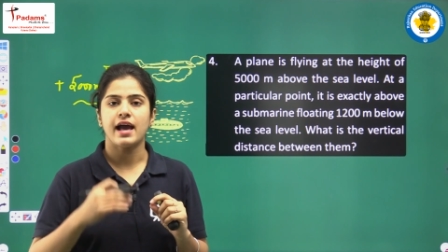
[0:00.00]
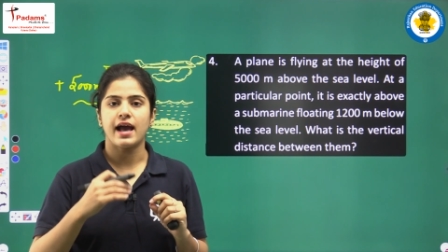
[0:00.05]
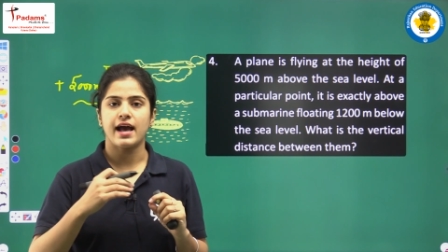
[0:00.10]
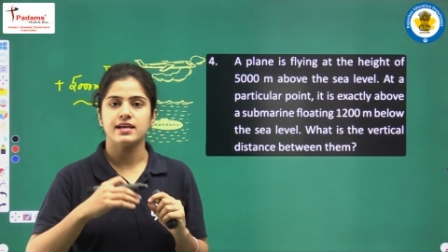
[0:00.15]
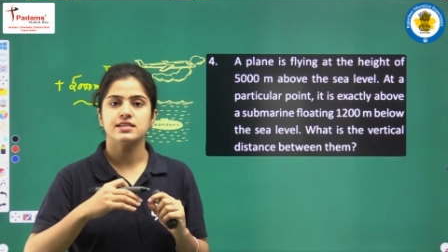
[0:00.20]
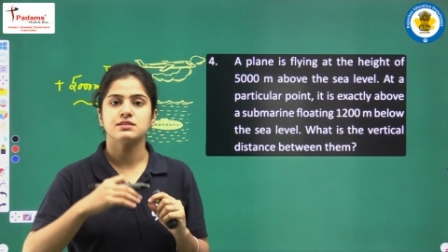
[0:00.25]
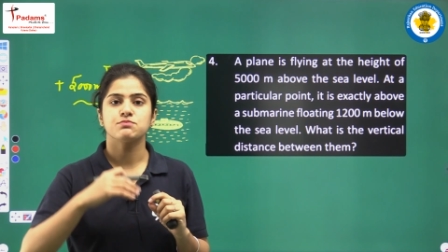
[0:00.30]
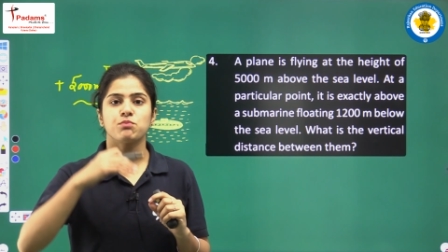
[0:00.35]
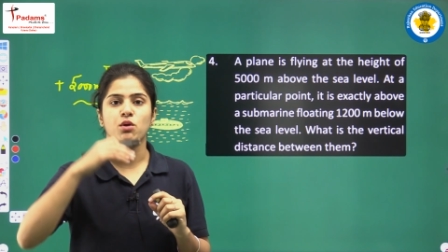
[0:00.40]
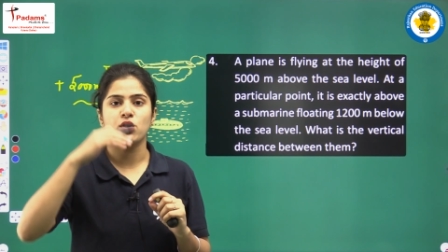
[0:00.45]

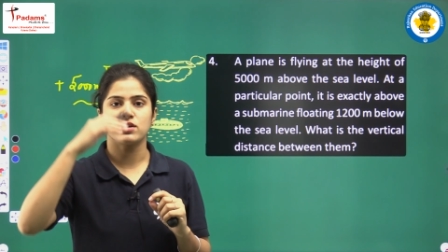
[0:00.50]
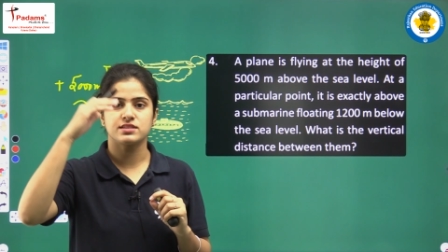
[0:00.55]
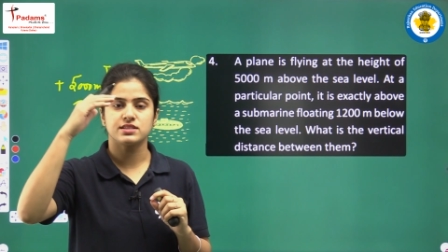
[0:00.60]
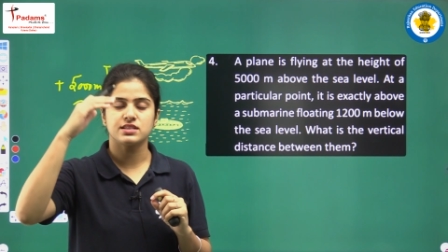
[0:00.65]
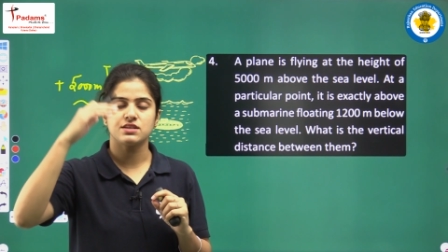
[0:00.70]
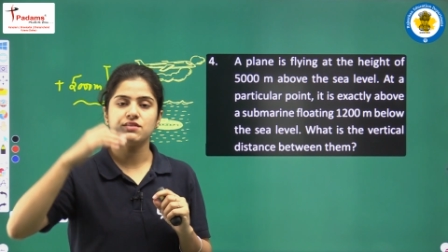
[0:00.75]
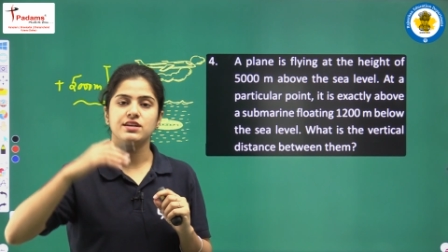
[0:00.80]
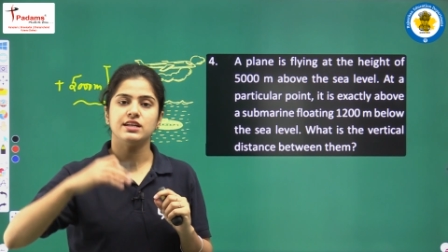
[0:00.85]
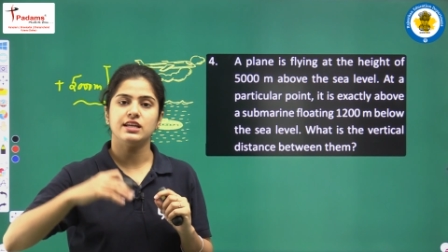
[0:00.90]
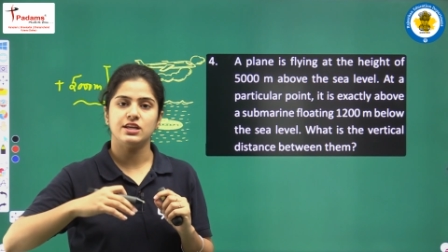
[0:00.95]
as
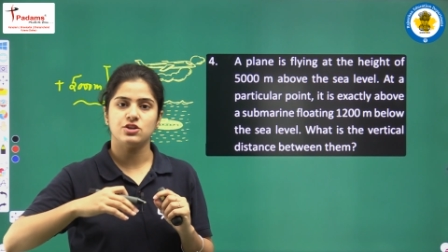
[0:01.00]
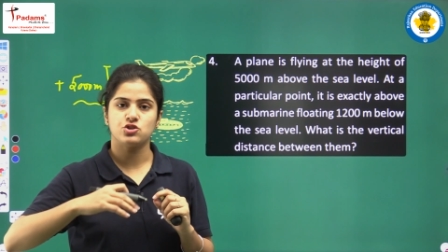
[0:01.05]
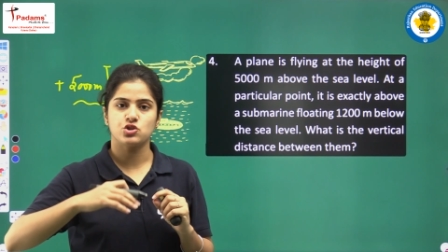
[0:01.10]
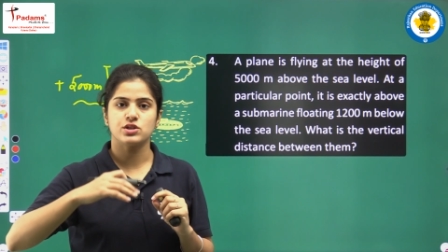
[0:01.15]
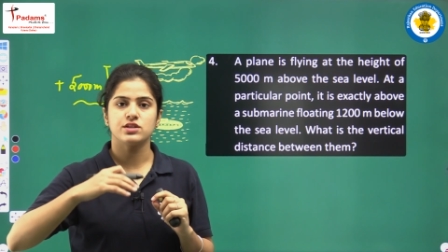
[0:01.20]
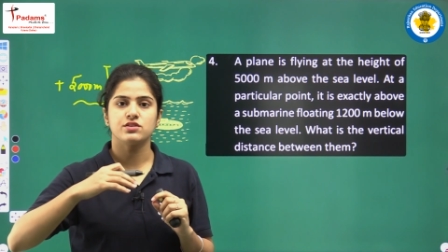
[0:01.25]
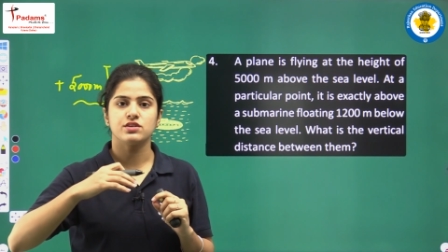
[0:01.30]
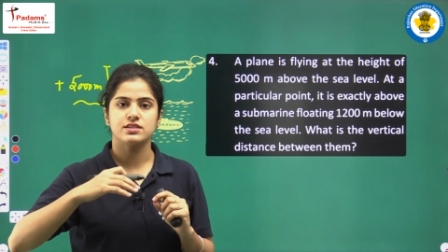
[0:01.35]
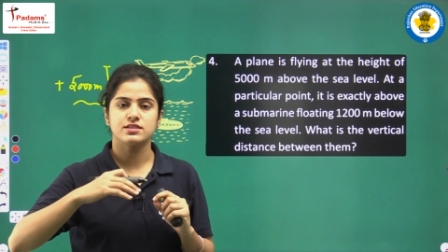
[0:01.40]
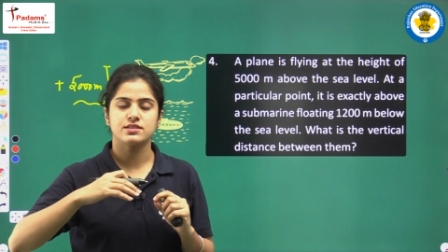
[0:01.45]
positive
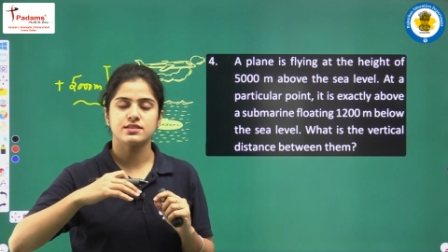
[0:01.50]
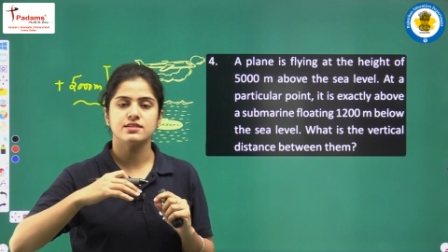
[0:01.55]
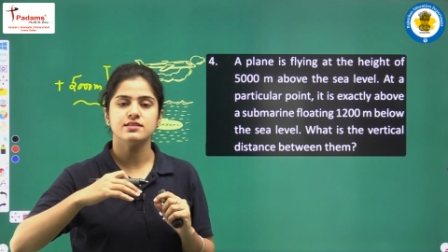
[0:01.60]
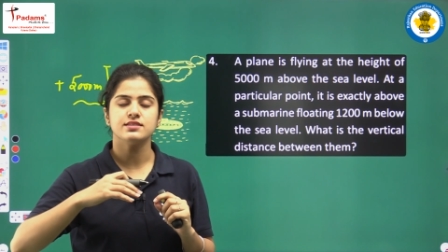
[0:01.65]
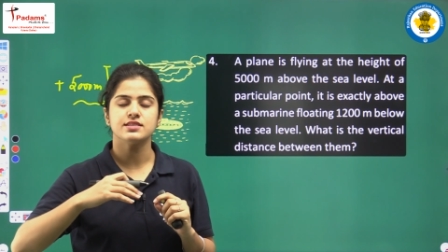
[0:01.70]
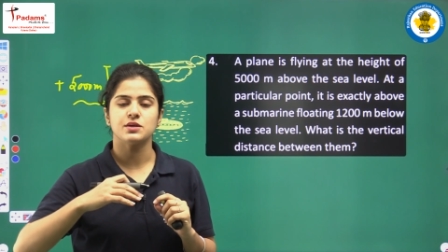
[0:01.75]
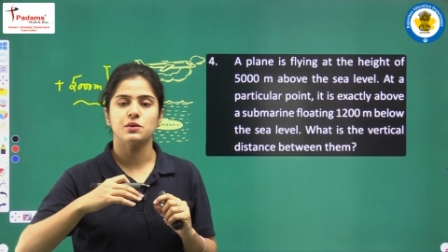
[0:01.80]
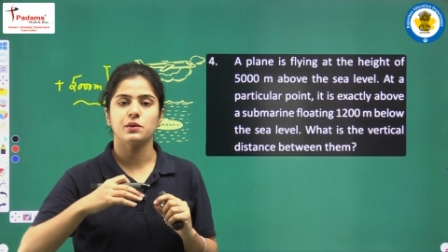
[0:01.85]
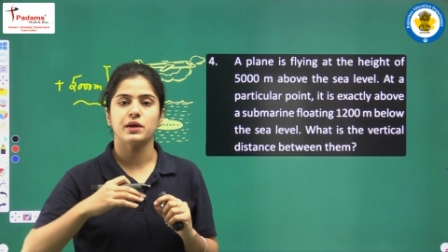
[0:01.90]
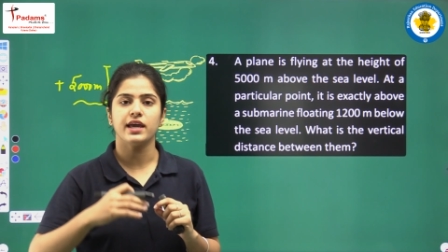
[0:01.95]
integer
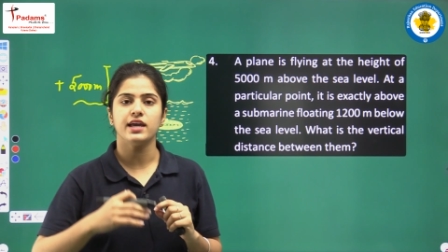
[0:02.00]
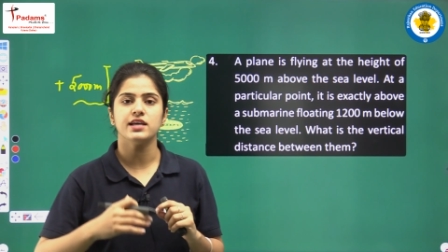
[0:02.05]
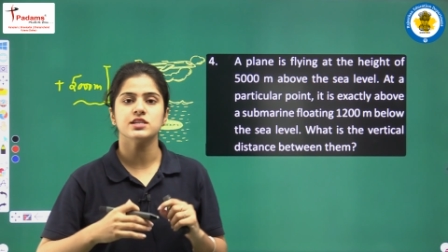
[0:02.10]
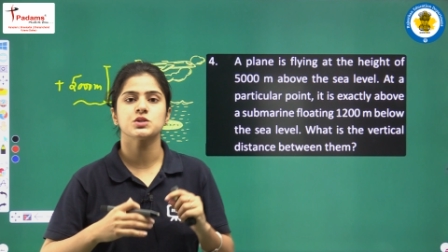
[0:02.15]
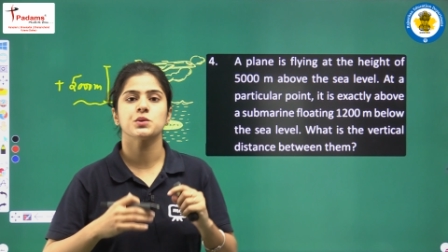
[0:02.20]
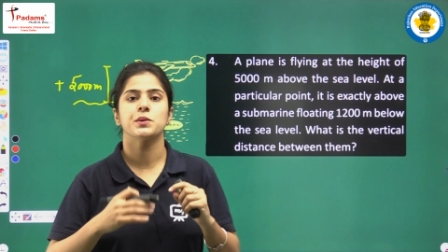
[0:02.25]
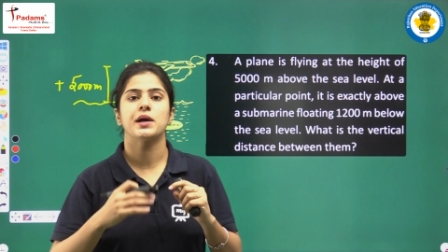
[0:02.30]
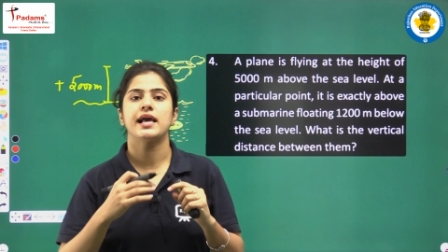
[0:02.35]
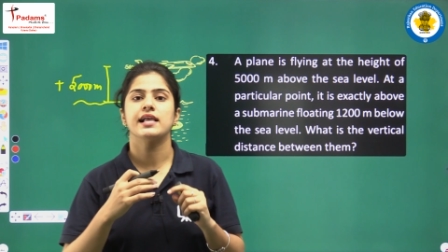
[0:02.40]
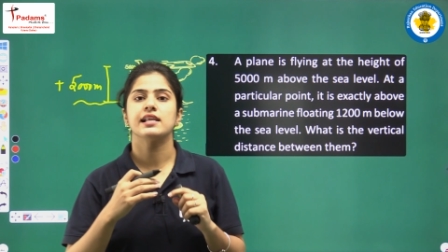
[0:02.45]
distance, okay,
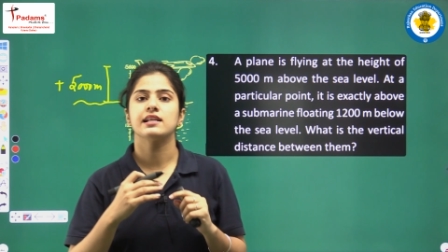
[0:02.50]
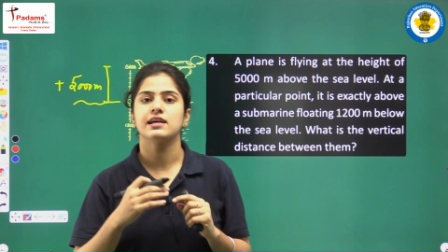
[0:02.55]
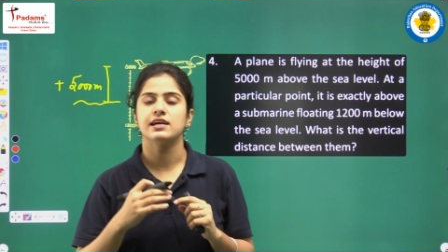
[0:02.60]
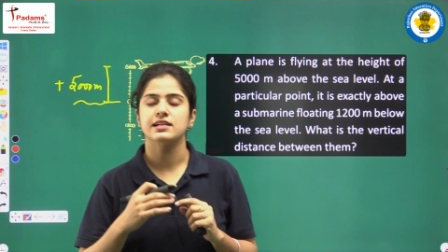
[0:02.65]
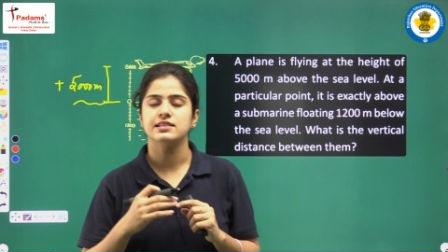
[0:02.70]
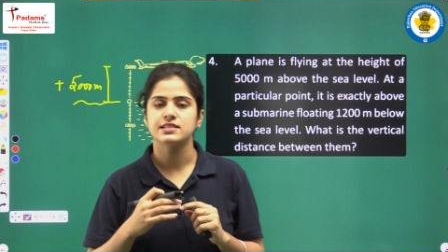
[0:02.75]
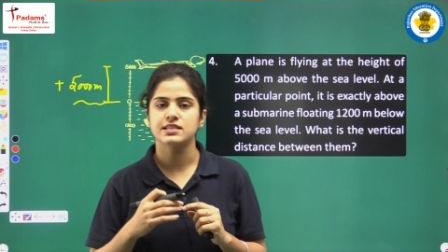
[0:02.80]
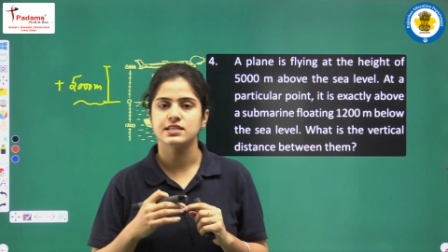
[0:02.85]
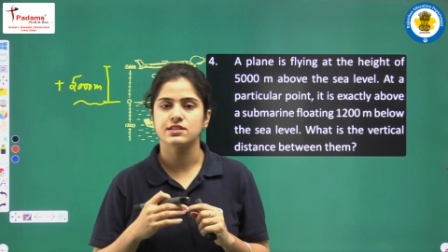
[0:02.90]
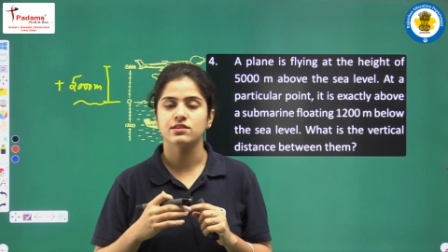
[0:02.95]
so I will
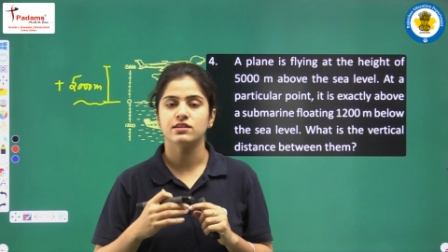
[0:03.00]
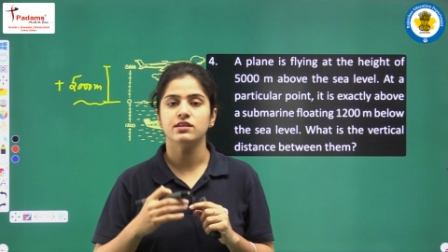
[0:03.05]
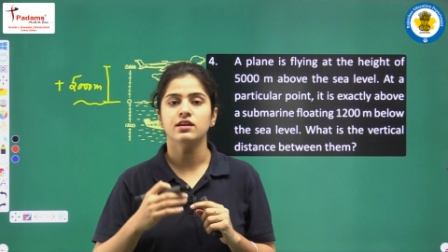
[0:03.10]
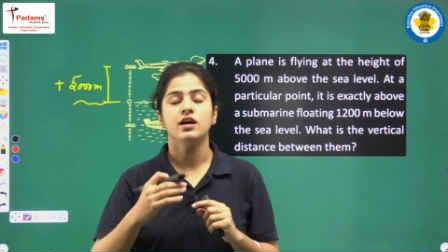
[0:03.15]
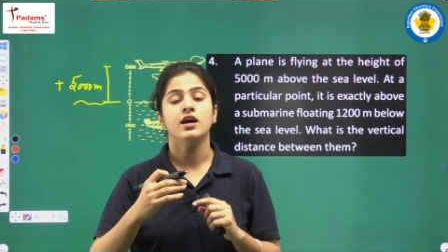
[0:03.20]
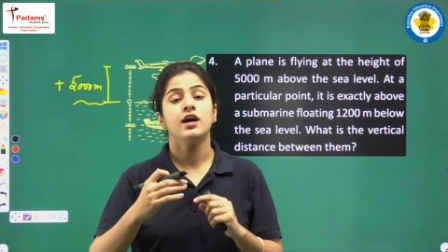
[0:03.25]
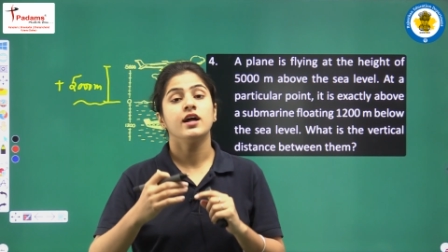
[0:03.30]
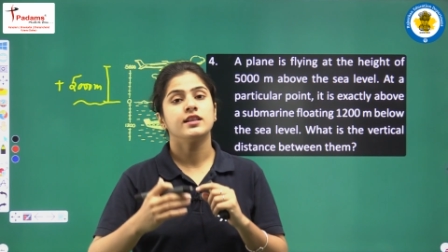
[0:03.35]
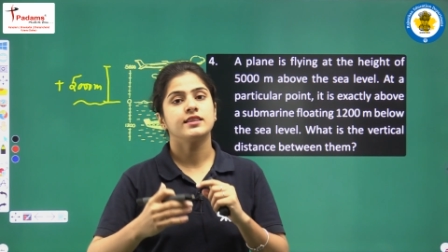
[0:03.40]
consider